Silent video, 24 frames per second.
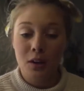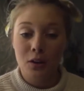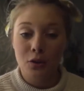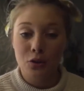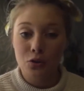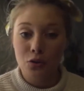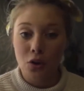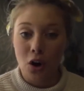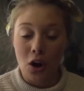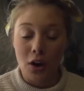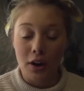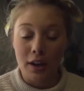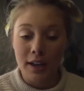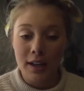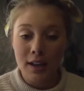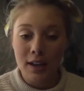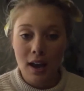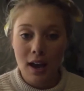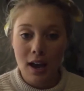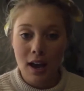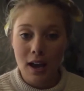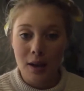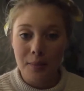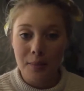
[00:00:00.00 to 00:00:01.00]
drawing,
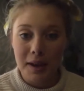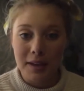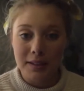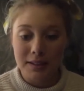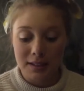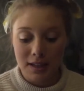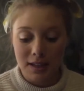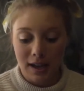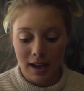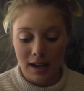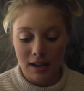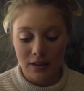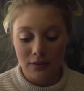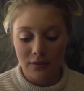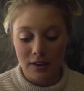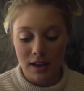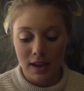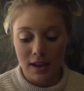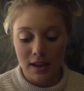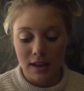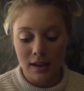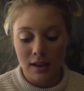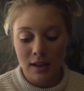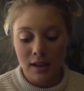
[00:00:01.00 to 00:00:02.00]
um, as kind of
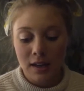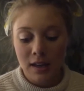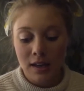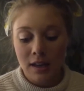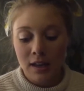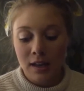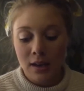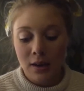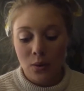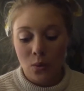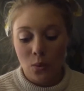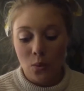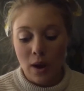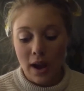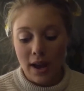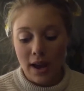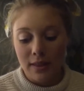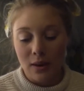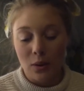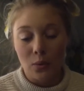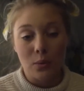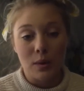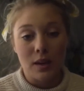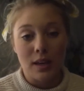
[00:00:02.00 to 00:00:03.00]
a way
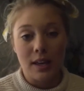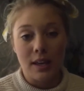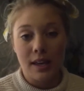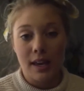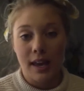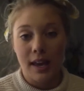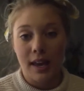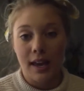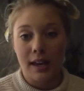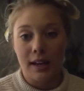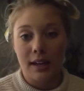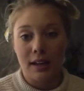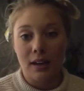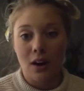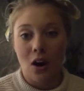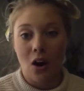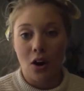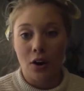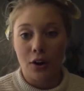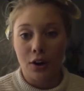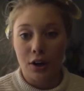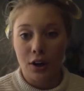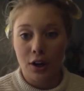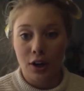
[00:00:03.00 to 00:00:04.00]
that we can
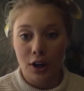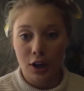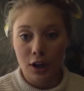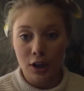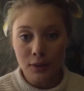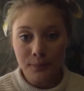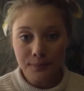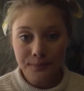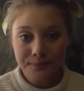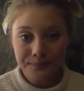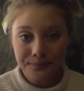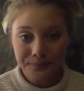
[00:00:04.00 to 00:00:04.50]
honor her.